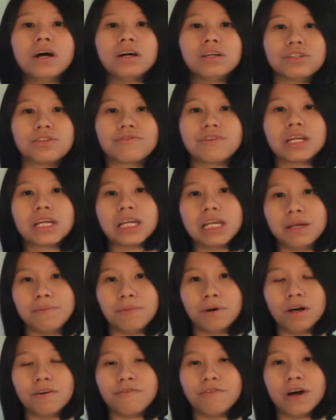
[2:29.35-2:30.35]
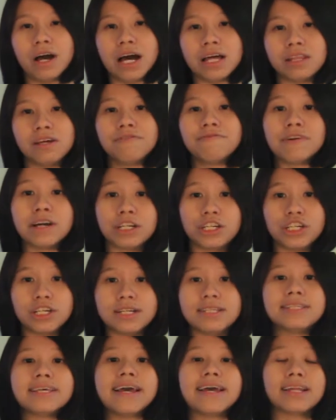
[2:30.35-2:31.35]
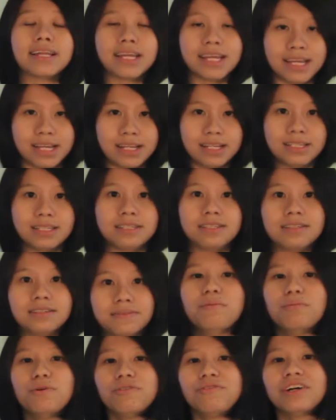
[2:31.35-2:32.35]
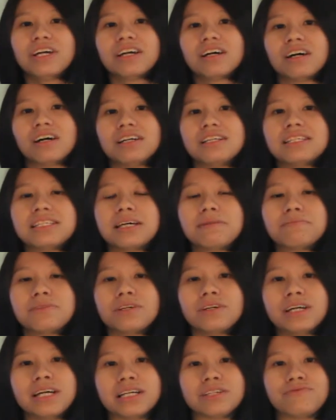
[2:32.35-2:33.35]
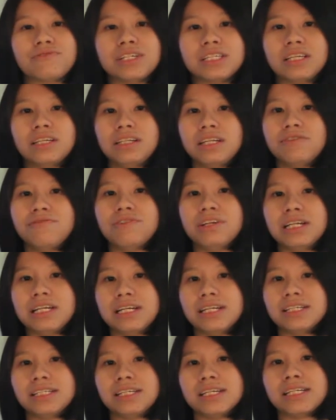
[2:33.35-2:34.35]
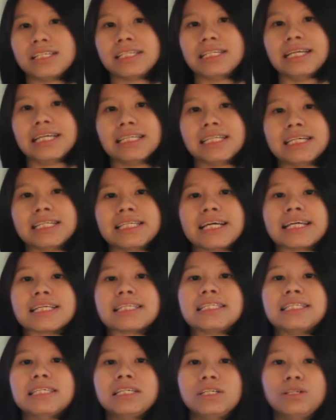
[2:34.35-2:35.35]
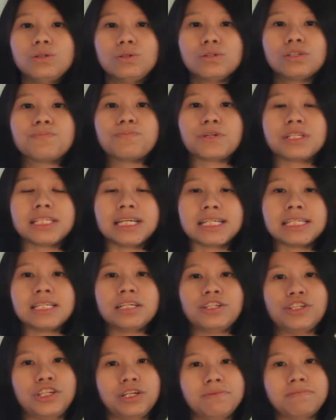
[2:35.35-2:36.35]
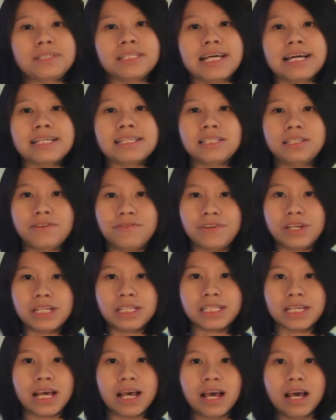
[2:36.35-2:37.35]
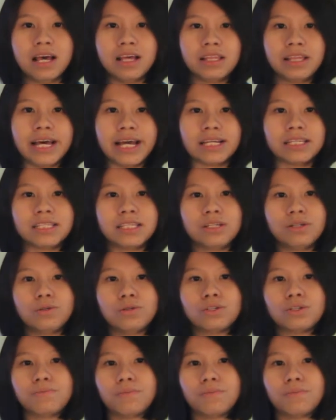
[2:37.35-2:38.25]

on-screen keyboard for other functions and keys. Moving on, Samsung has recently released its latest Exynos processor chipset series. The Exynos